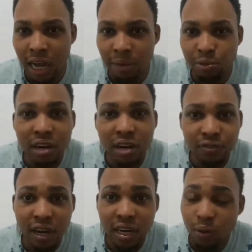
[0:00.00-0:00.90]

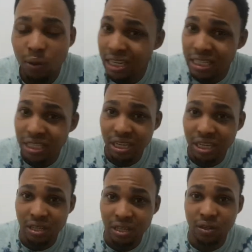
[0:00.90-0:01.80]
Grandfather was a hit song,
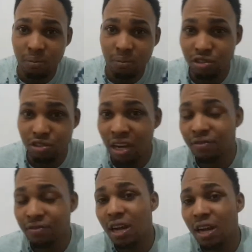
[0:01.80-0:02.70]
you know, but
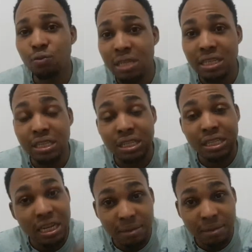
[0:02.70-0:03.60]
Grandfather to me is
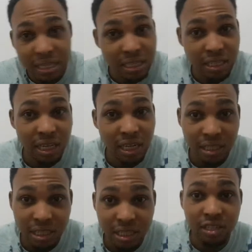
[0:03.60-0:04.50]
not the biggest song
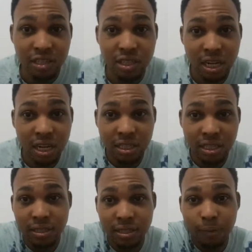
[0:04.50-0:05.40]
since the year started.
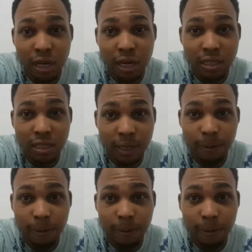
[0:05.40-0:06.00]
What do you think?